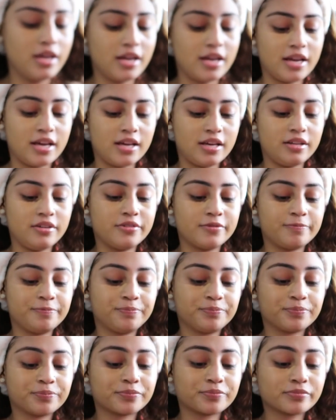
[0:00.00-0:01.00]
And
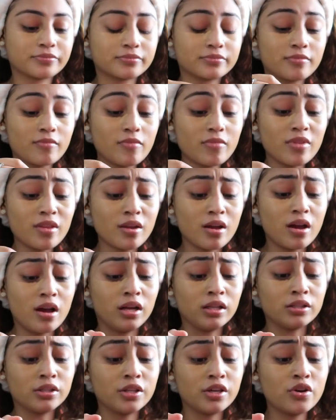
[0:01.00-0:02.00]

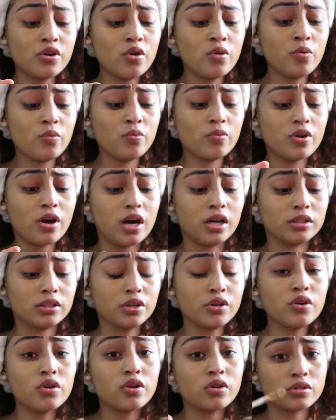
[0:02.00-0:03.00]
a little
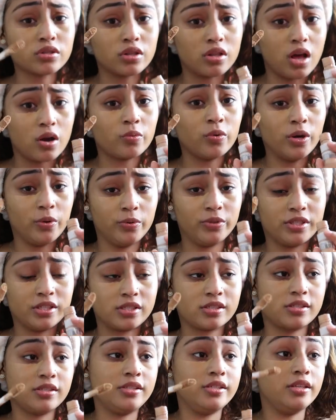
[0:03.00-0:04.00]
goes a long way with
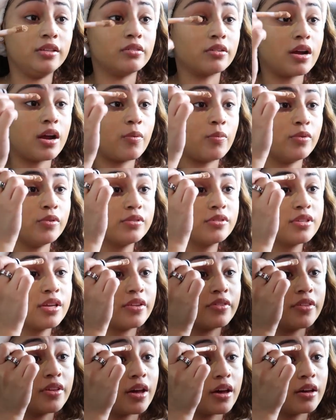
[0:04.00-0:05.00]
this concealer. I will
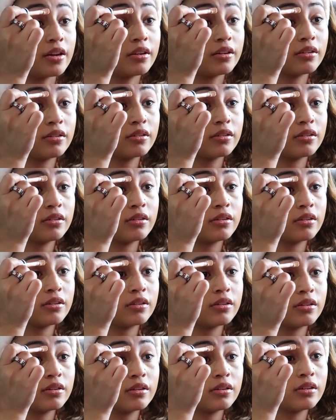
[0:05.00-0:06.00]
say that.
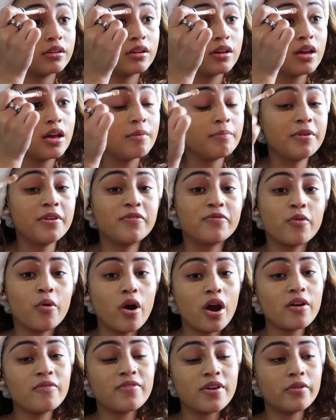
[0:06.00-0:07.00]

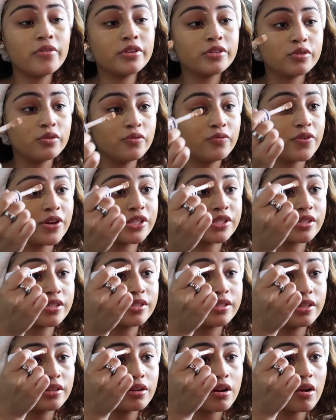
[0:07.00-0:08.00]
Before I found the Too Faced
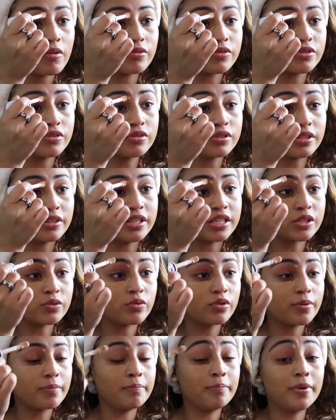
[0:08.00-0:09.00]
concealer, I was using this
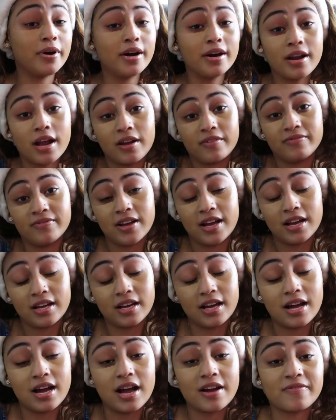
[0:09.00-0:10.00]
one, but I
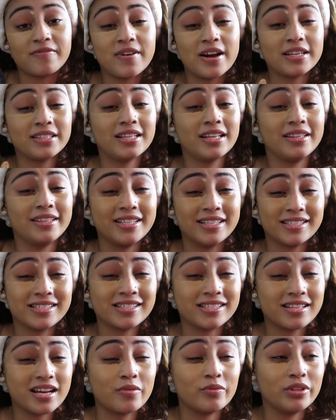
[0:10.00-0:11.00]
find that this
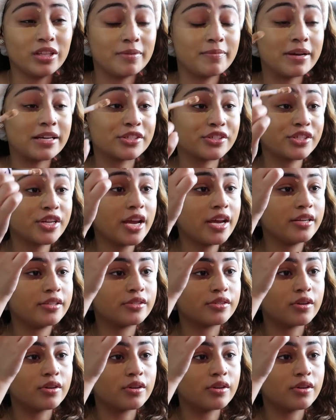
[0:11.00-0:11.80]
is not really my shade.